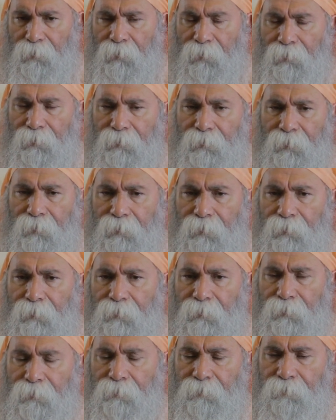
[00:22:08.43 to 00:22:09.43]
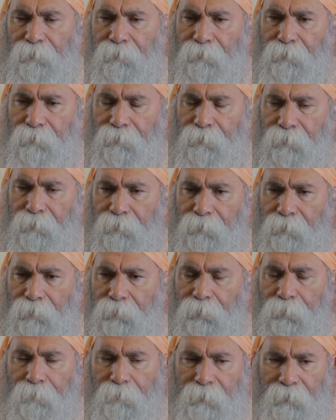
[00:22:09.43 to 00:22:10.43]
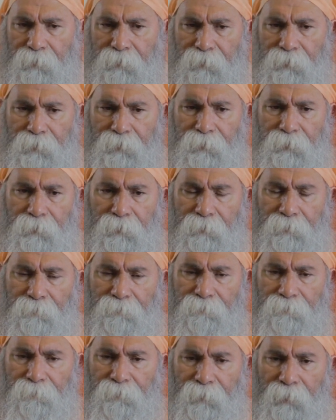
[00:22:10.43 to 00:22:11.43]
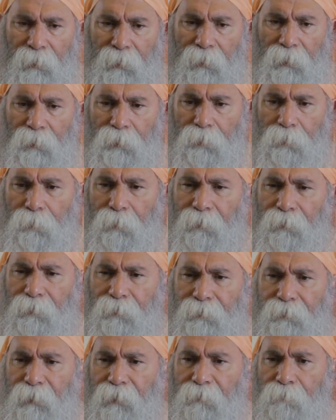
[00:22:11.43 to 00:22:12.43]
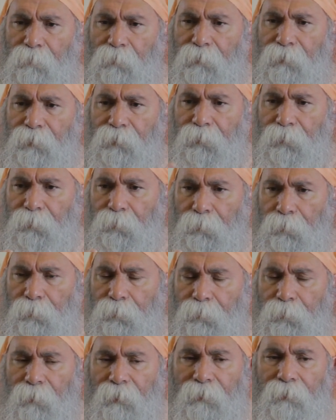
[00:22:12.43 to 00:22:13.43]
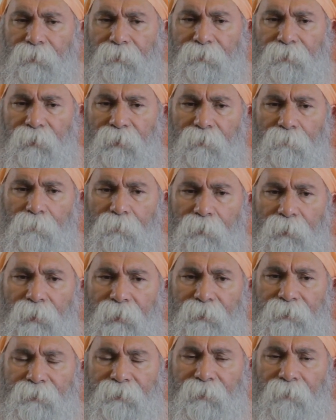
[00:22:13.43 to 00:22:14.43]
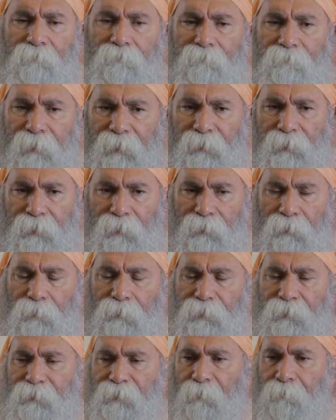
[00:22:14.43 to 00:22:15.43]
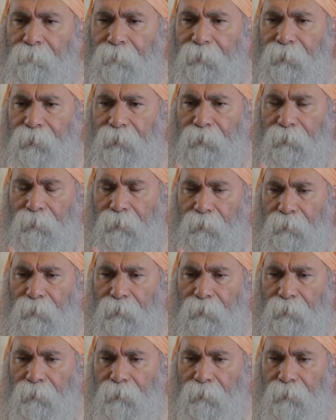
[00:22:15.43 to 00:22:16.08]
And then you merge. You are not anymore you. You are not anymore somebody or something.